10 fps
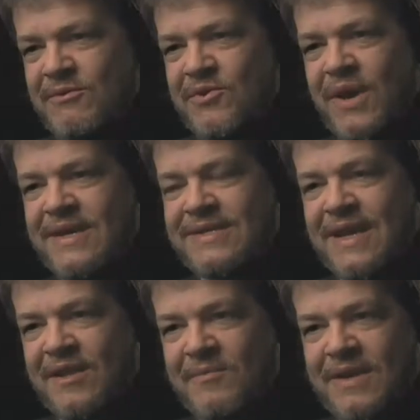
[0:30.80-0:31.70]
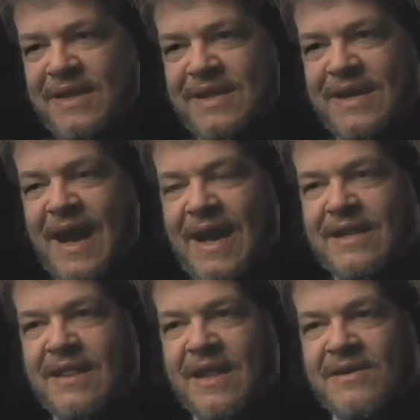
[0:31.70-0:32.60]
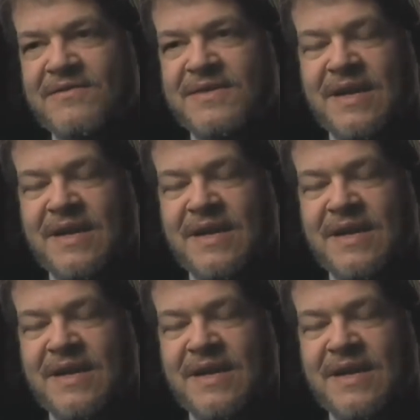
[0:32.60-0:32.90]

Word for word: trying to tell me that God loves